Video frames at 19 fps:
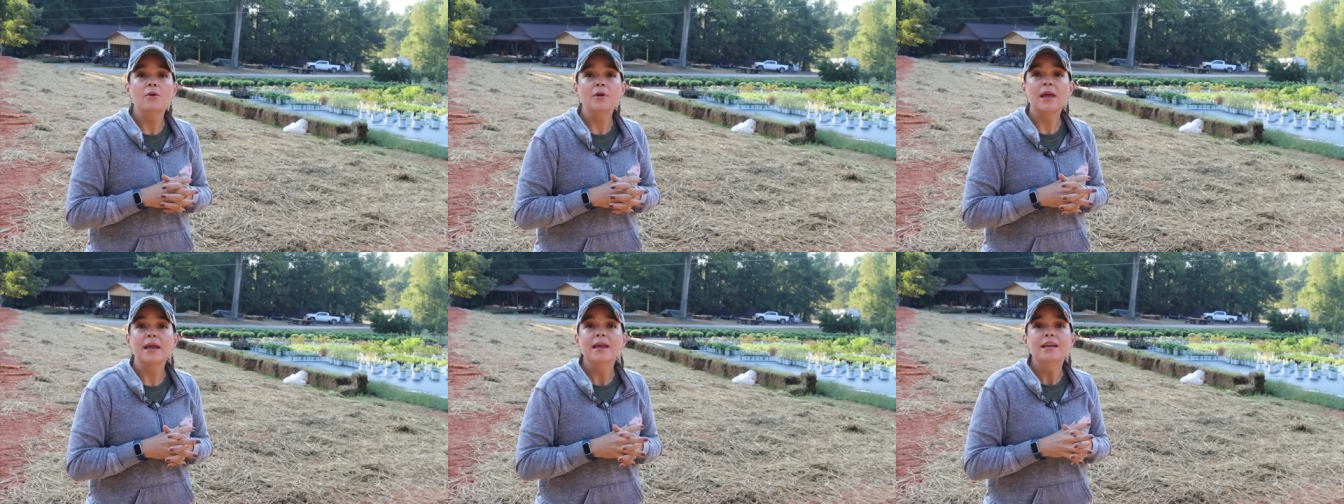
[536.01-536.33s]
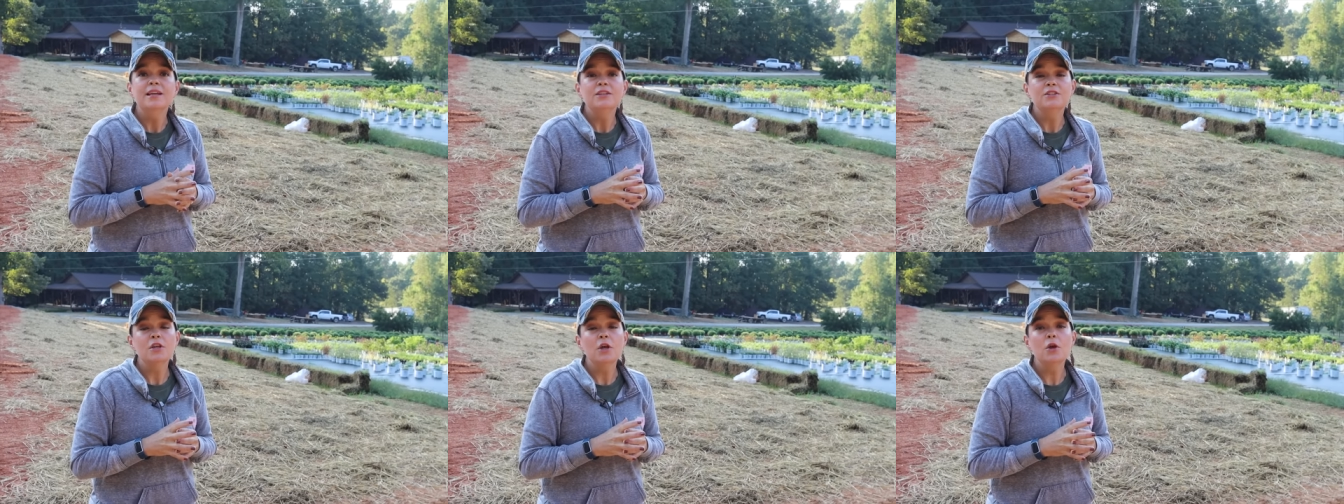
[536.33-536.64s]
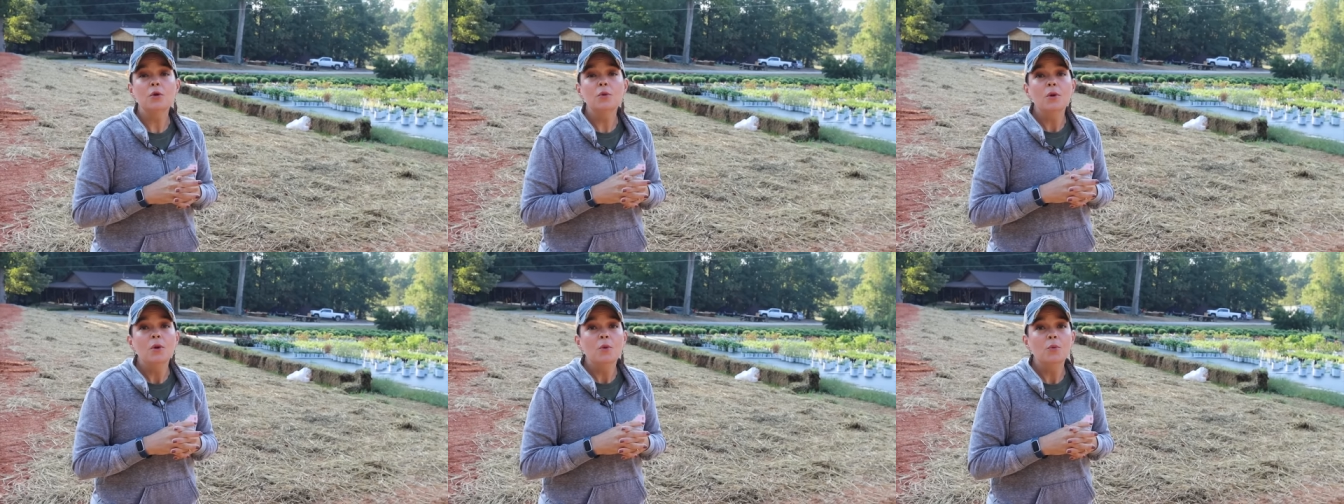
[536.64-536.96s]
Okay,
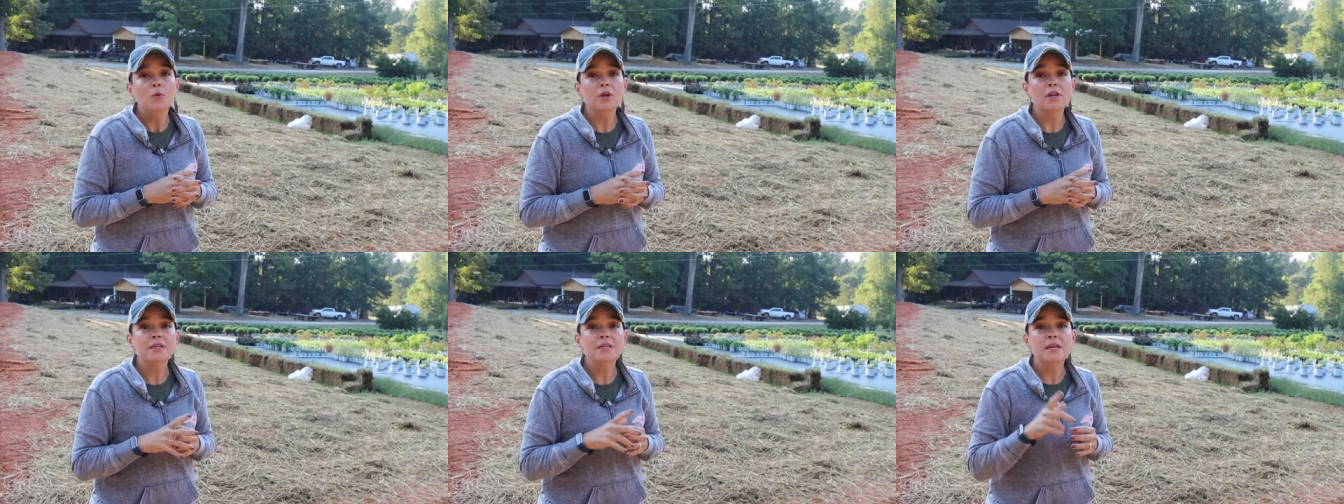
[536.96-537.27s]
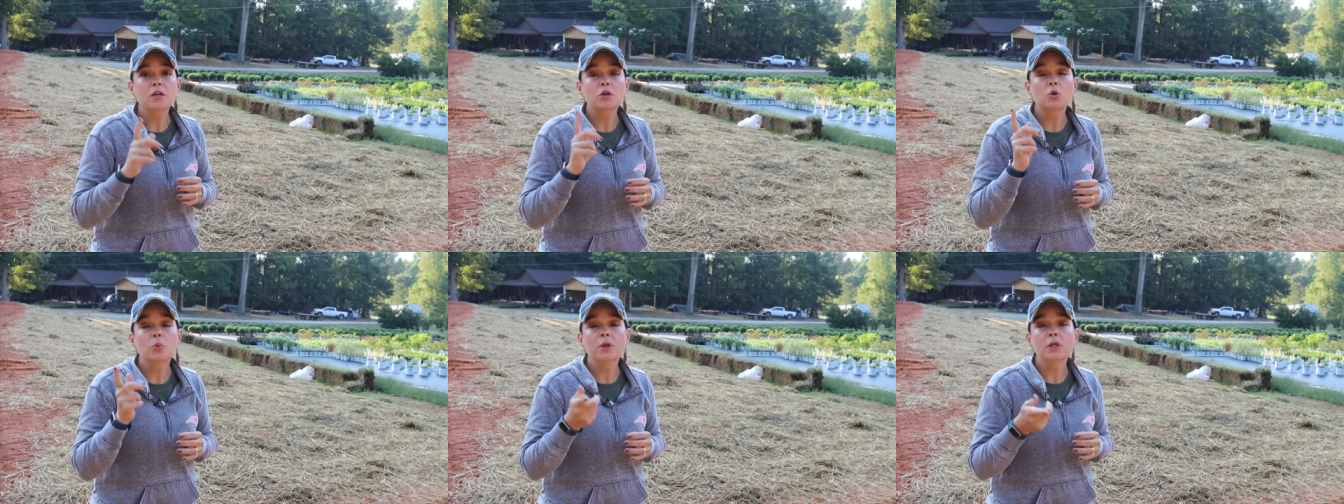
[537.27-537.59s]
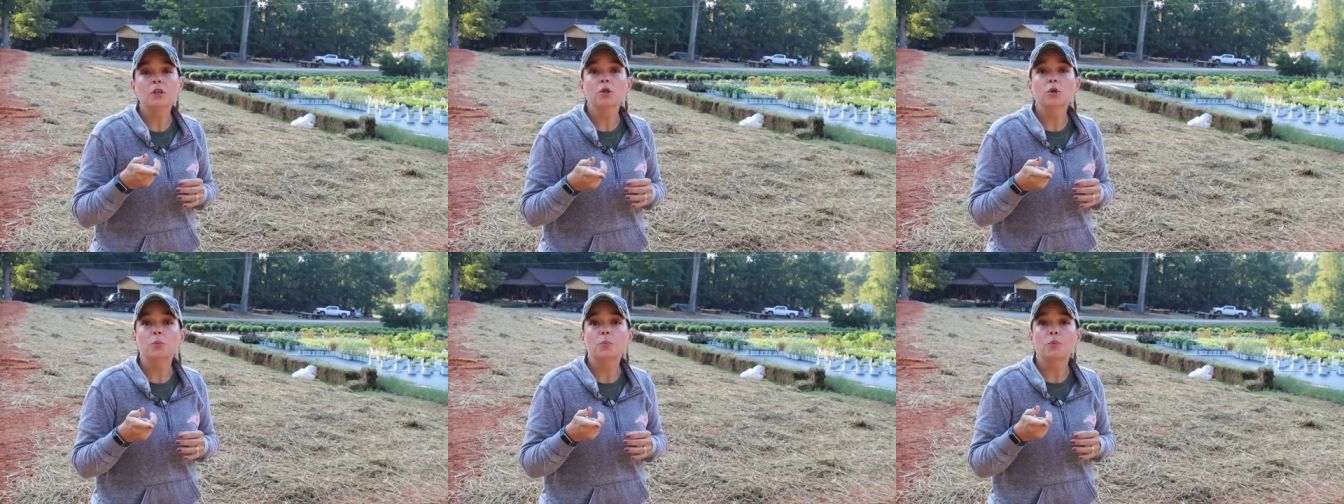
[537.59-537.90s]
so we're going to take a quick
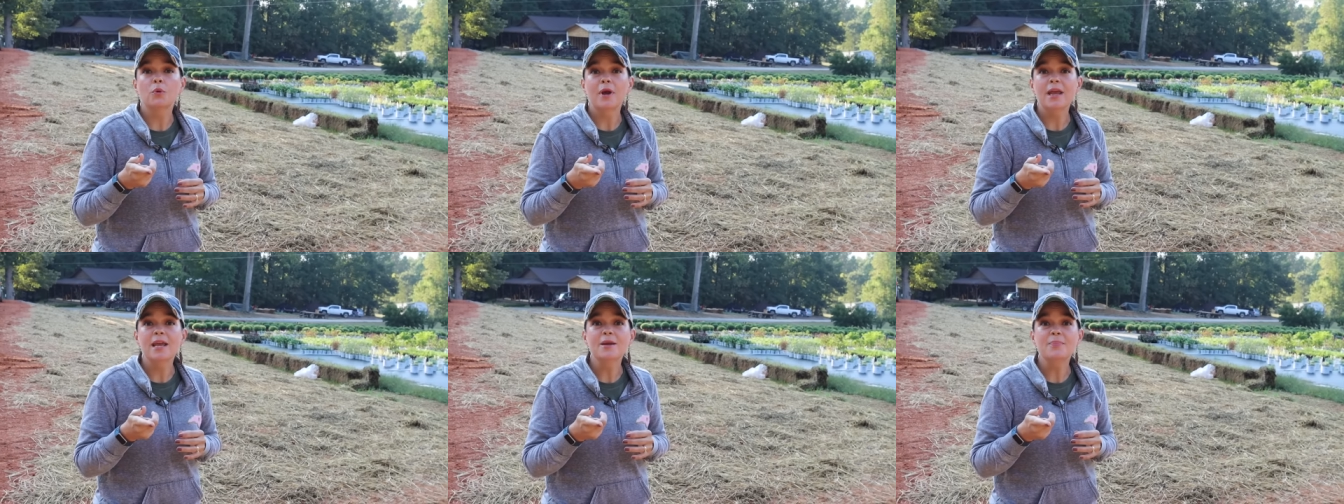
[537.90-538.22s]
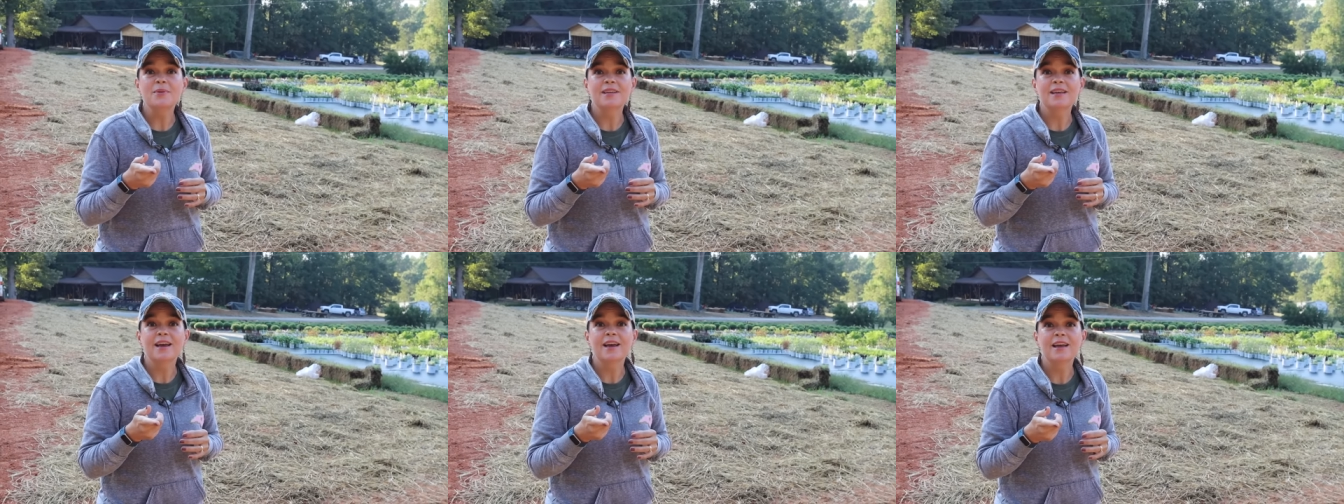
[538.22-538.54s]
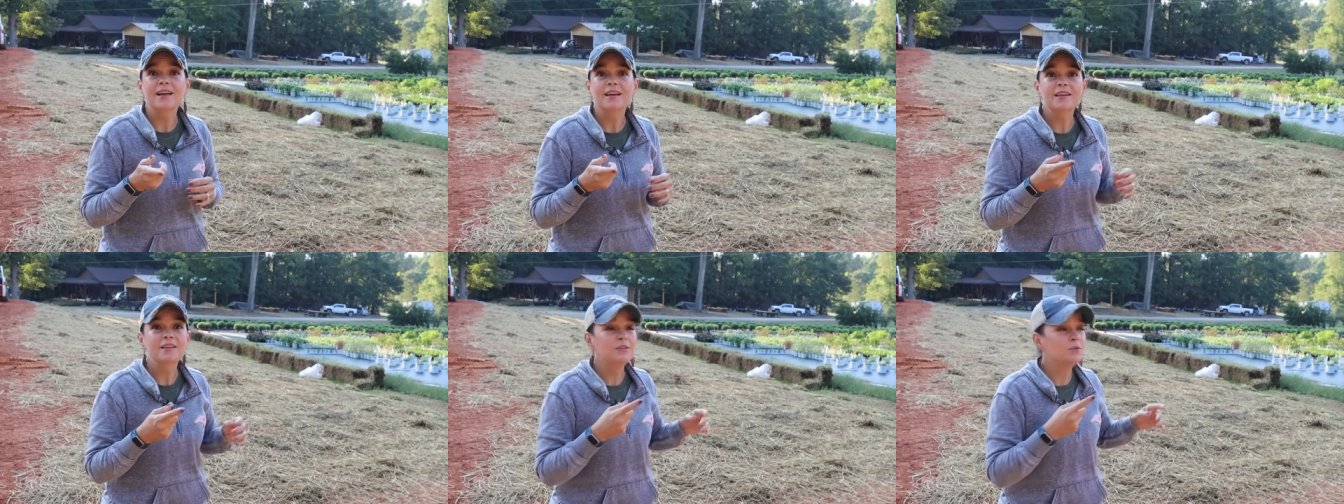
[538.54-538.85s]
little break
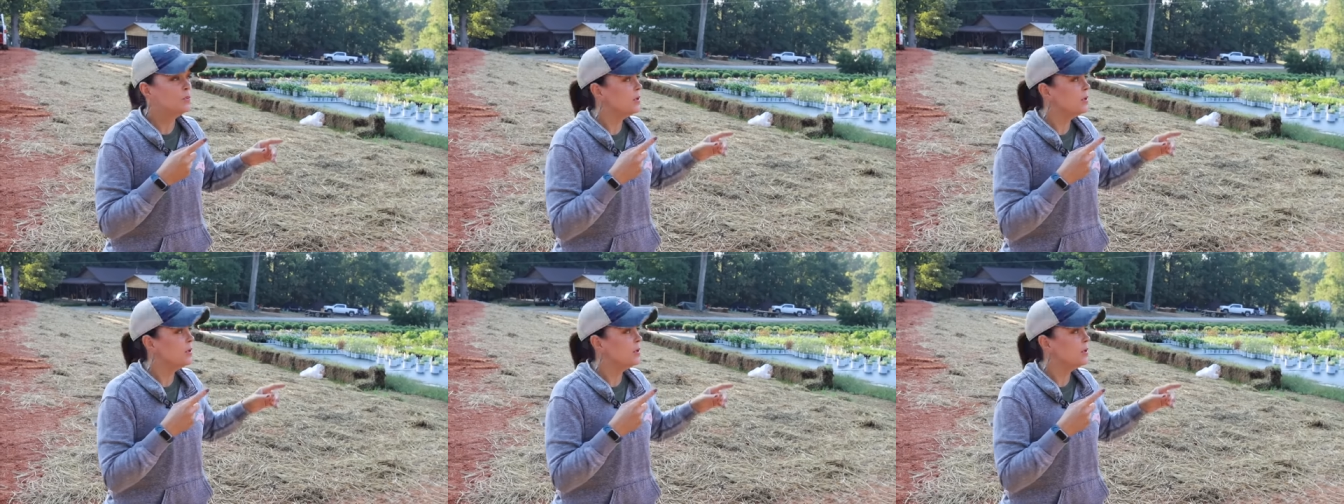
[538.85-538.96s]
because